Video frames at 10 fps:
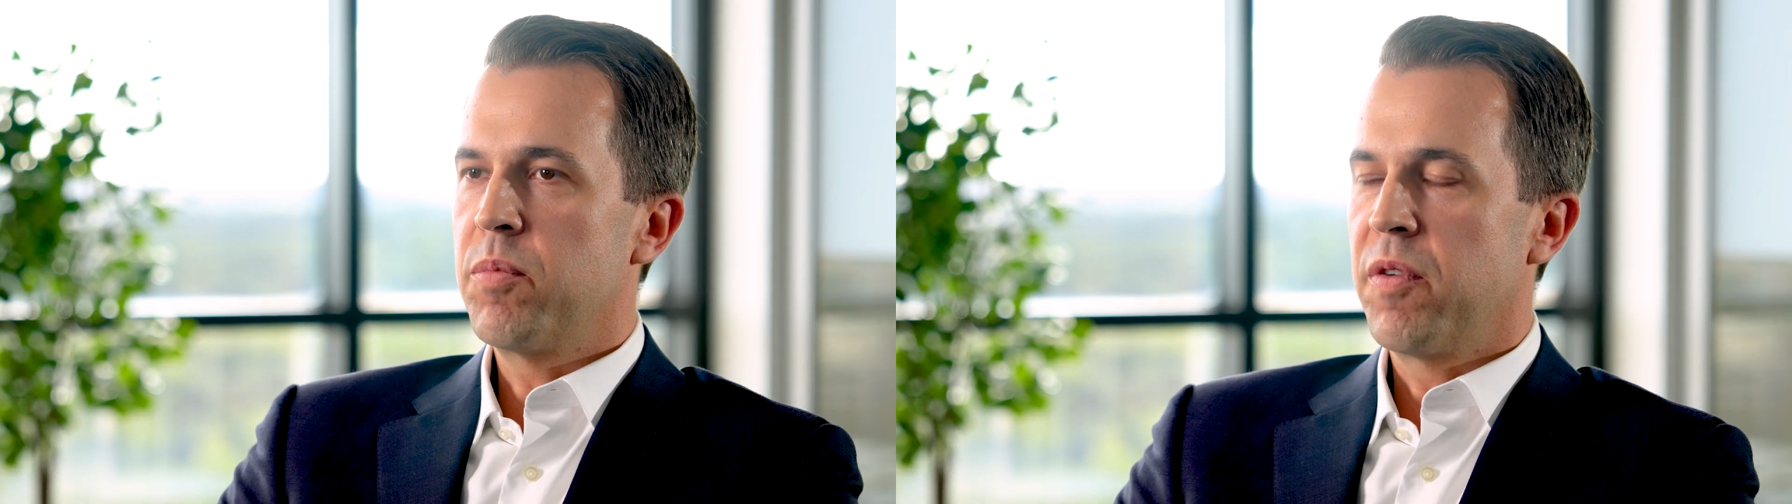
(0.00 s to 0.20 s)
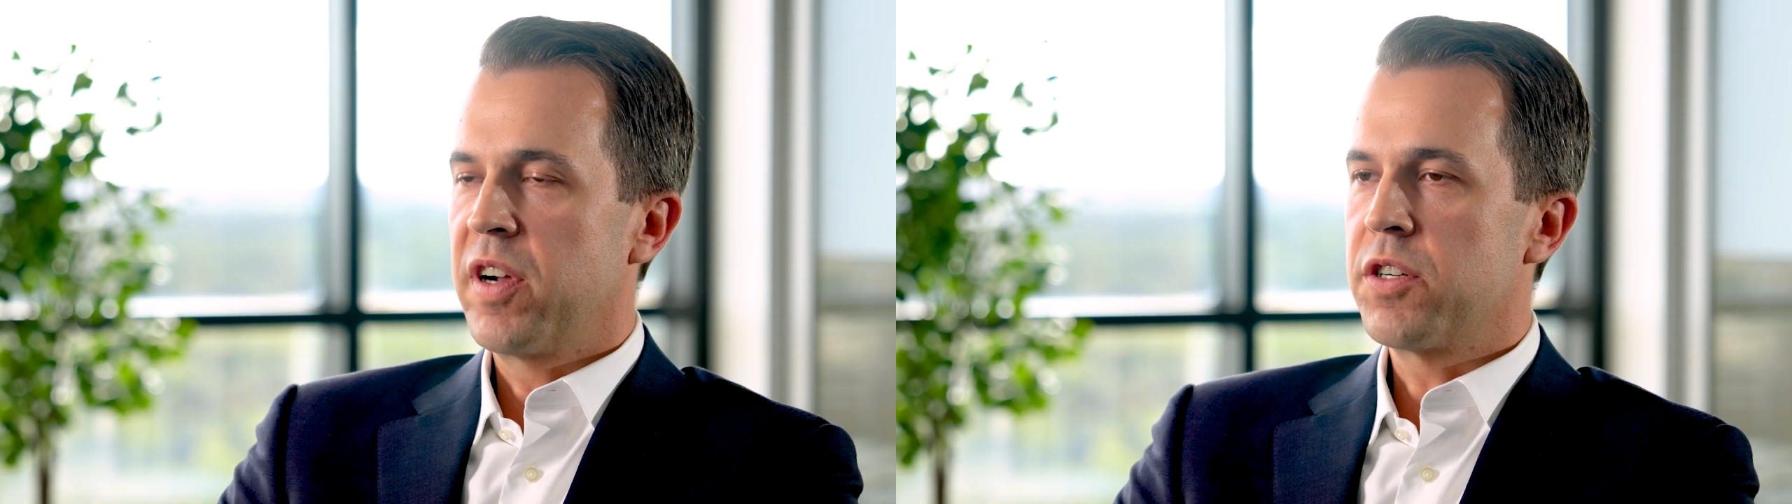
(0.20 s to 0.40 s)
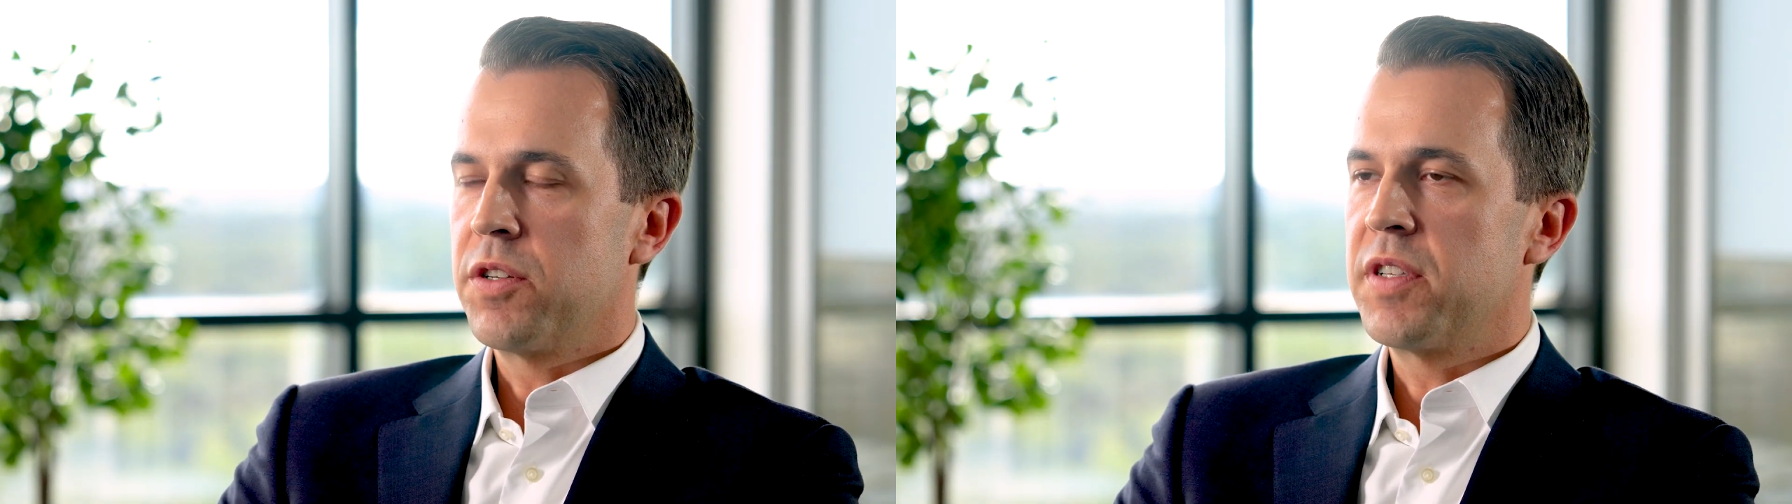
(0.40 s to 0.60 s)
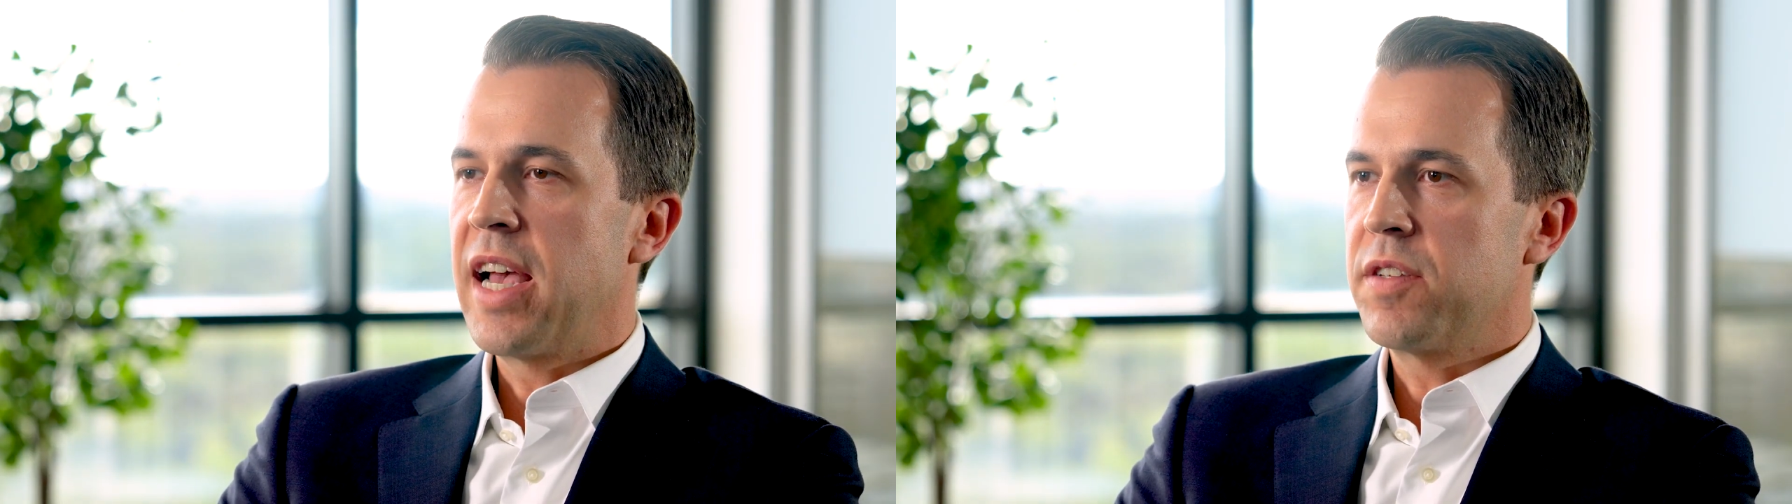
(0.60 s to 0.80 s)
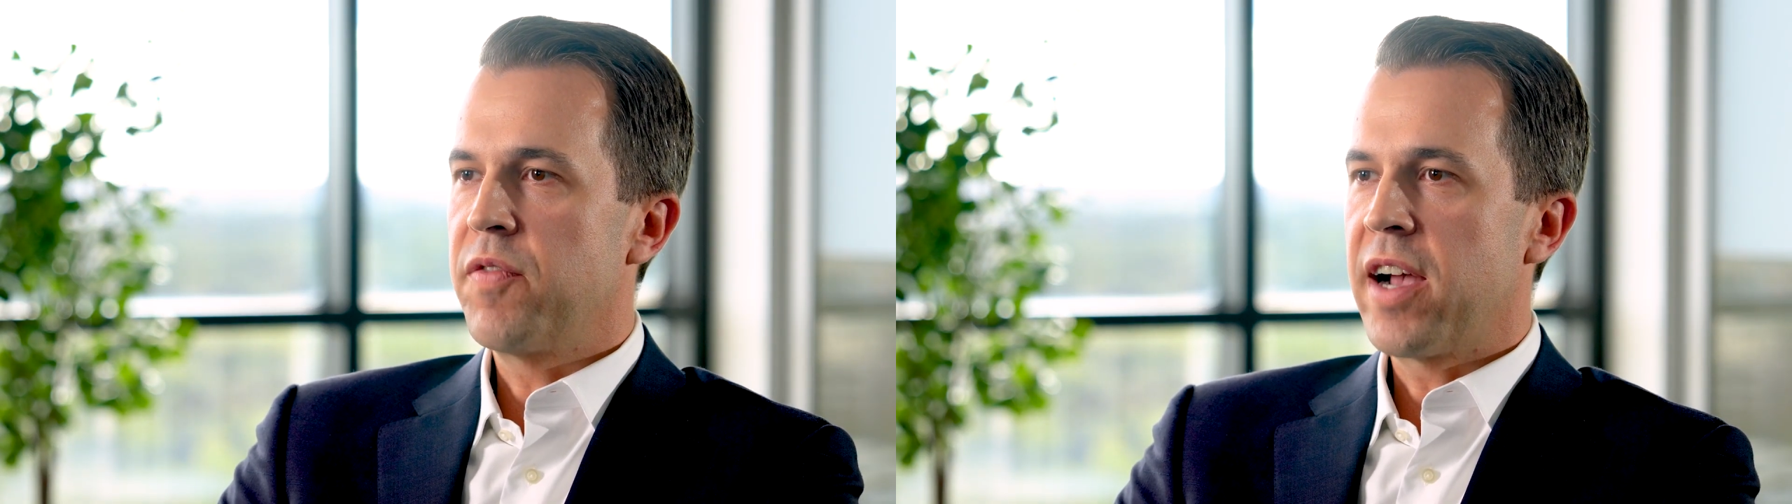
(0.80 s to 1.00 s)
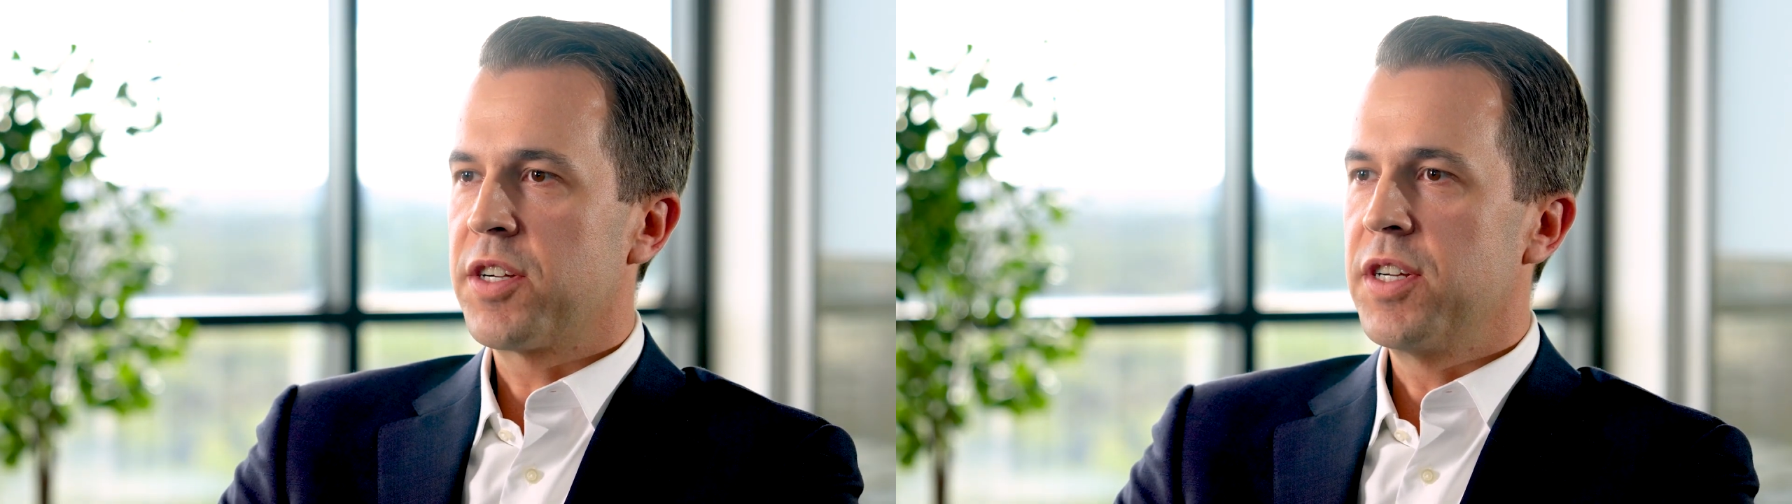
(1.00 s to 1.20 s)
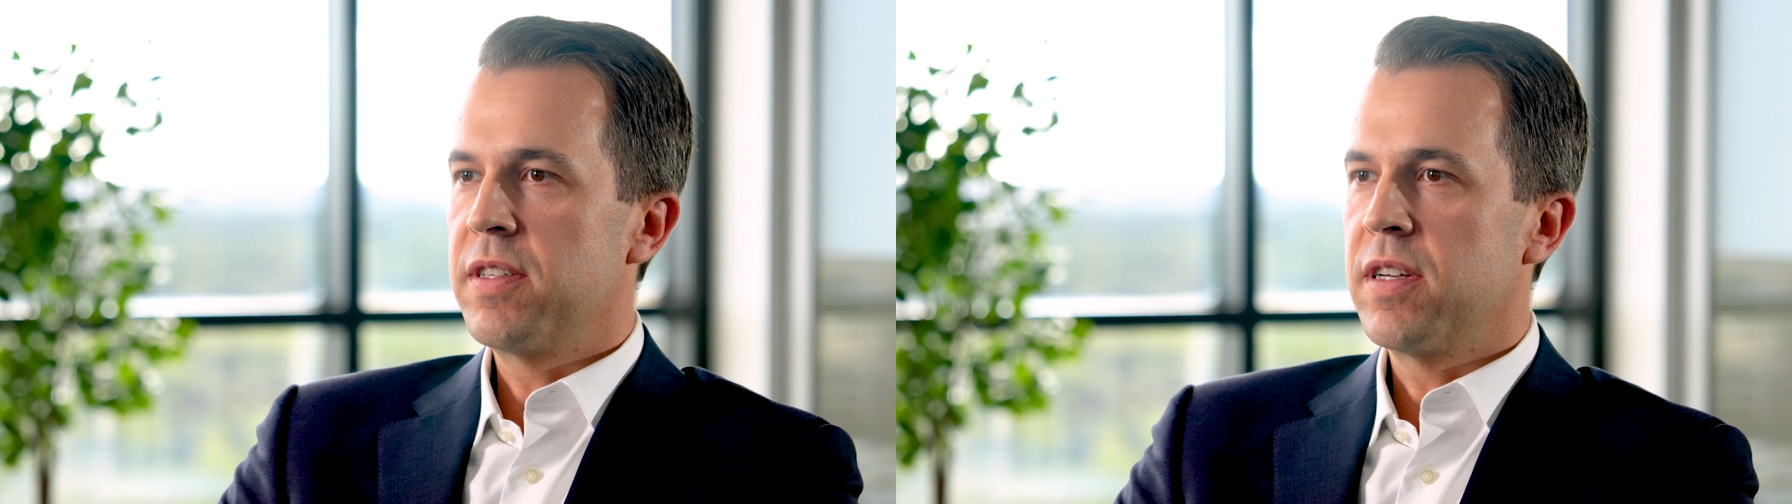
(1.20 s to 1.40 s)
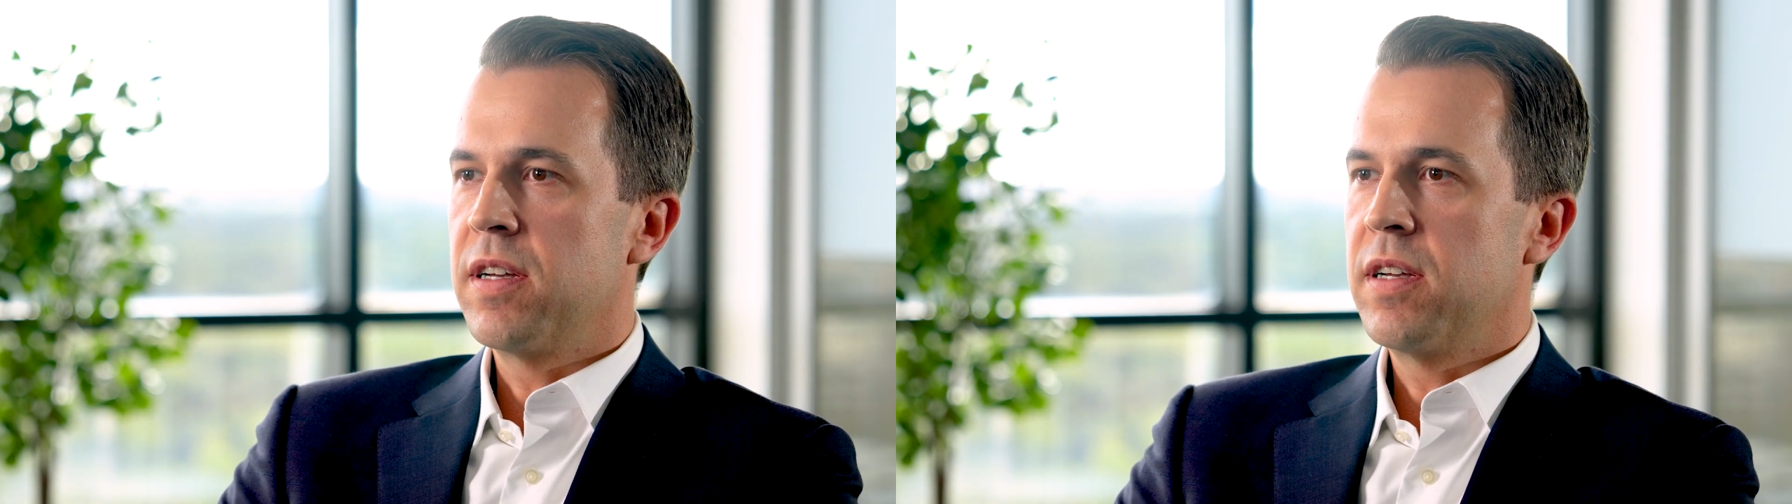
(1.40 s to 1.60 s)
professional satisfaction
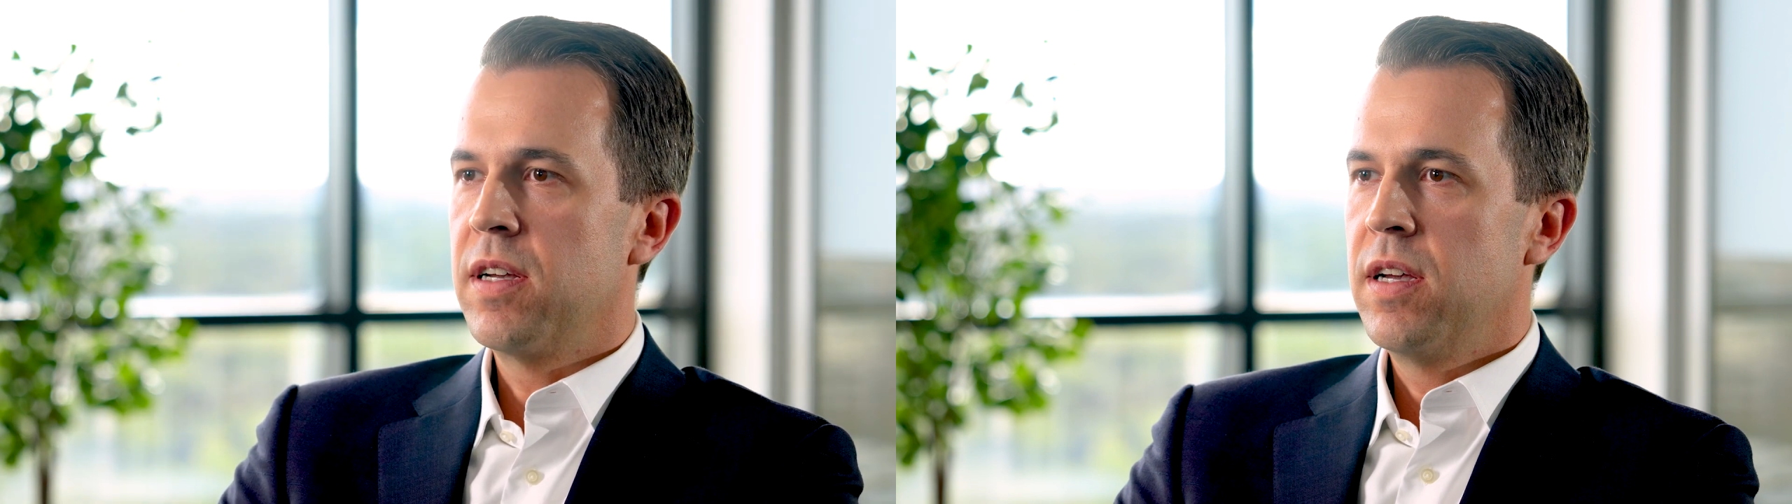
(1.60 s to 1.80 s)
to,